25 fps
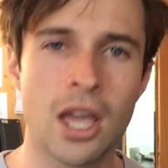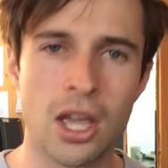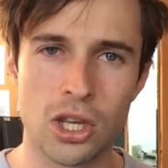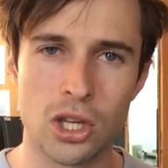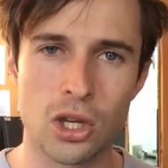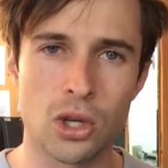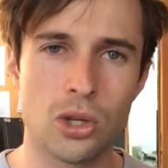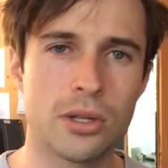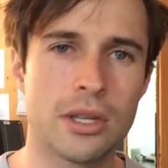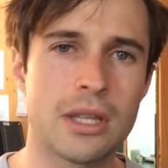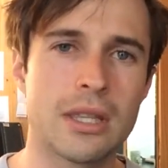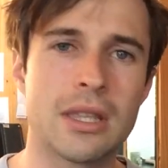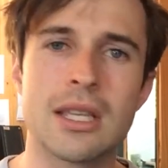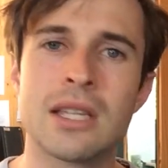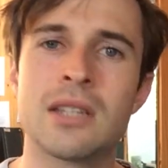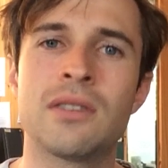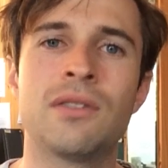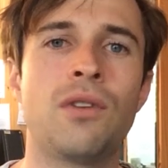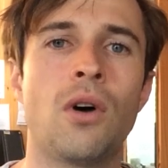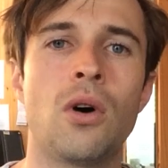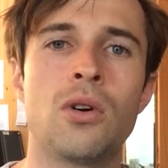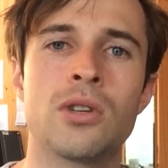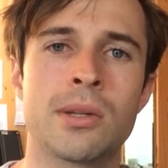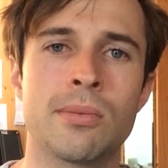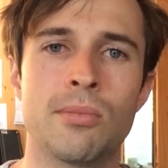using this
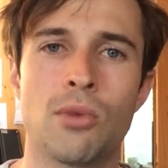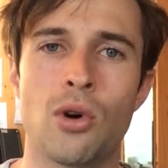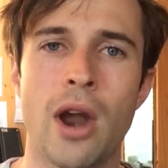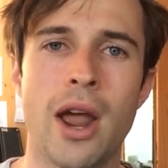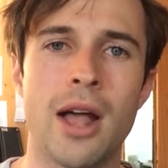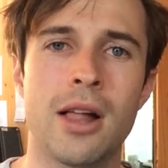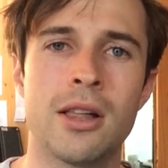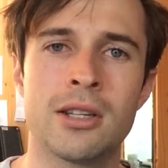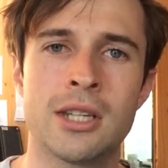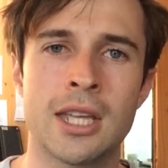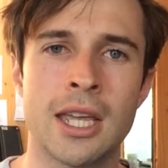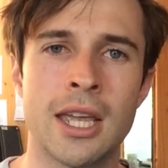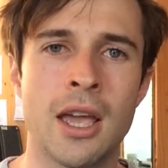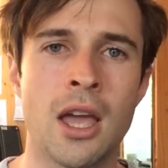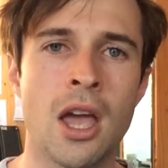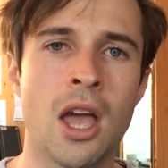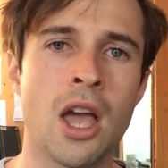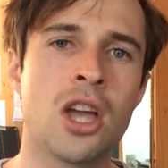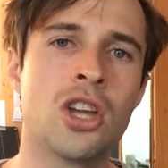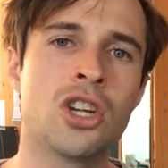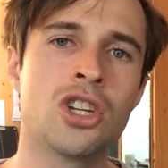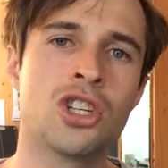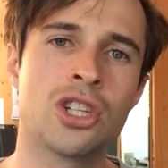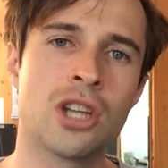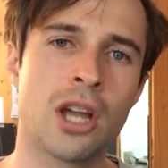false morality,
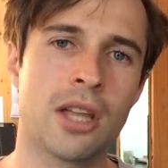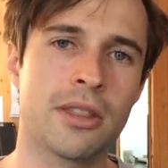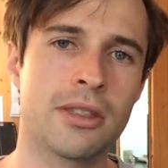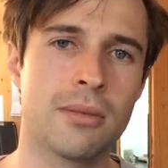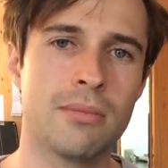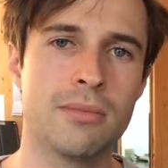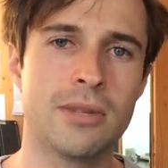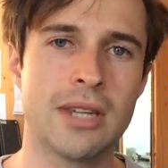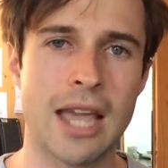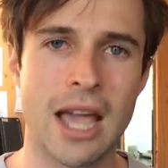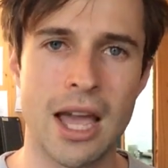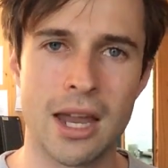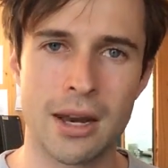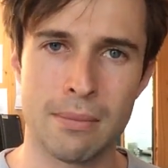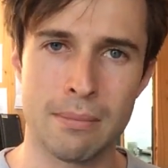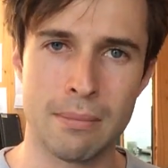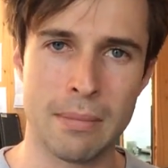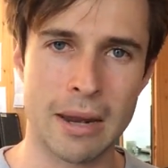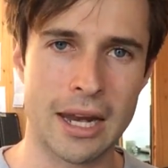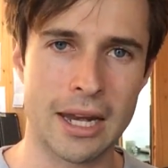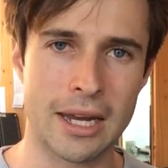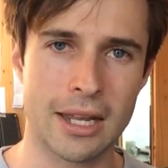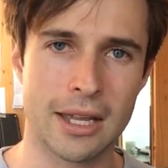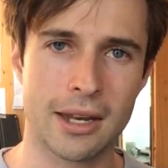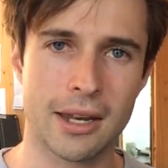shut them down
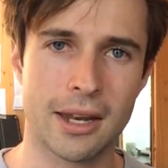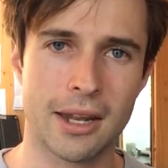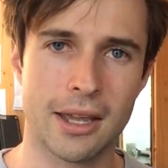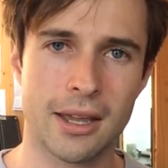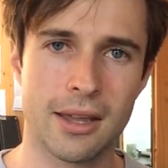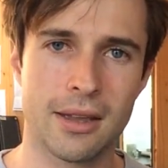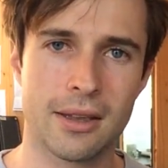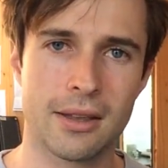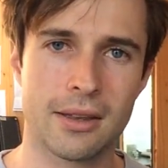immediately.